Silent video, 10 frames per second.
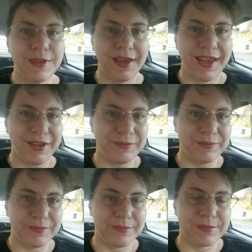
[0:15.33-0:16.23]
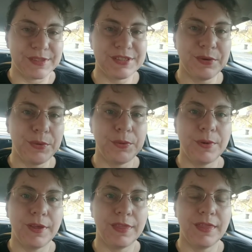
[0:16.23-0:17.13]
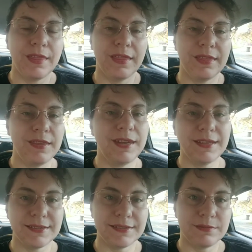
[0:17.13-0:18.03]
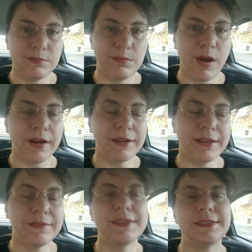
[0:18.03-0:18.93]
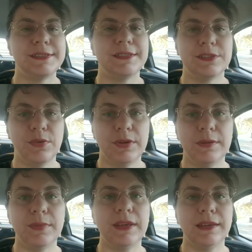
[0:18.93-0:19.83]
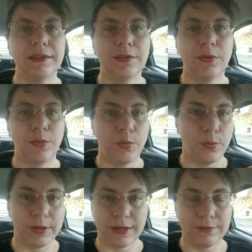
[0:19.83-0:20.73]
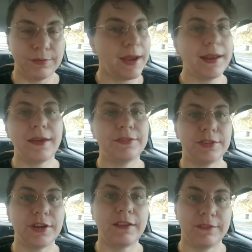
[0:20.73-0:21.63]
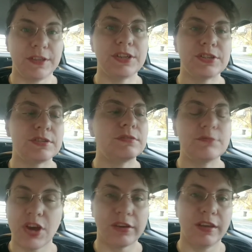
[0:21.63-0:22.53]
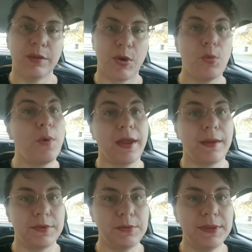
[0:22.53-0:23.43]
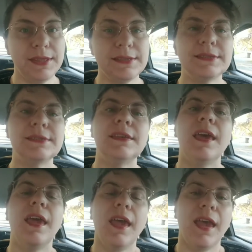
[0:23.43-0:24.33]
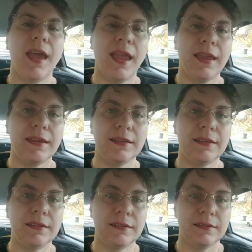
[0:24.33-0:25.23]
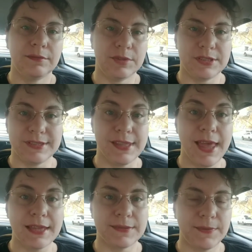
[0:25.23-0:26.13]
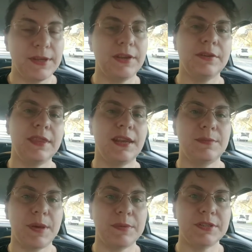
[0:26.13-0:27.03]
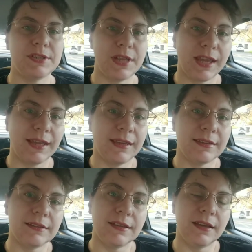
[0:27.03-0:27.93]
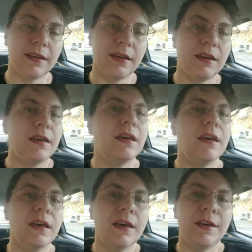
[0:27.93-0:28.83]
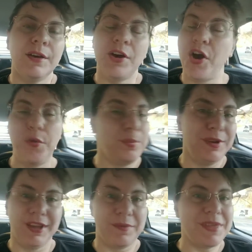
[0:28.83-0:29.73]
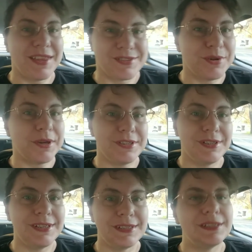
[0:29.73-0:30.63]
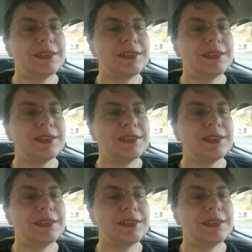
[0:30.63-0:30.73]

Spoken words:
Hi. So, the next part of this is going to be right after I finish talking about why I'm doing this, and which is the last video that I published, and opening up that storage unit.